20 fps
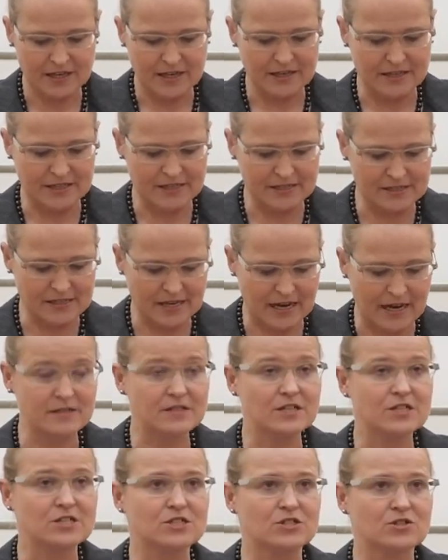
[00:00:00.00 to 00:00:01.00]
is
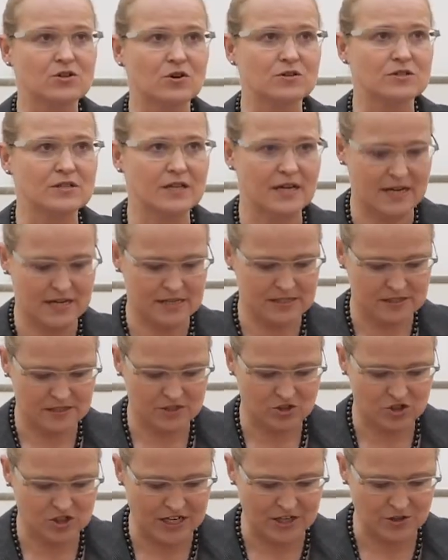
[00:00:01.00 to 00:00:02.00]
understood as
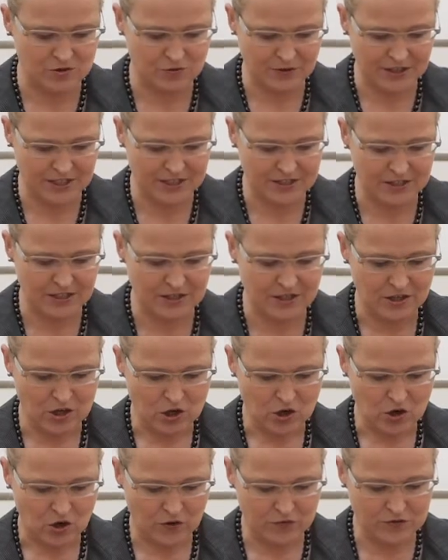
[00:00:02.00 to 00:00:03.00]
generator
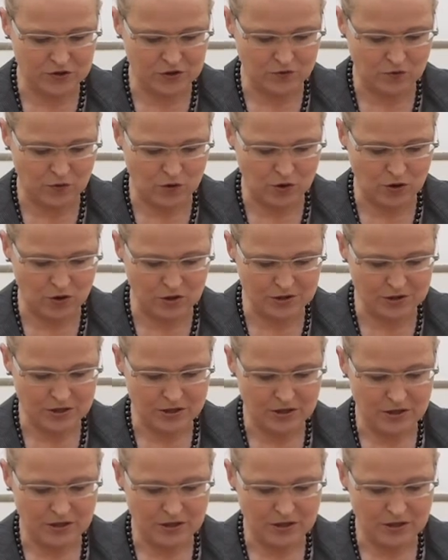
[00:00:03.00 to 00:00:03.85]
of the world,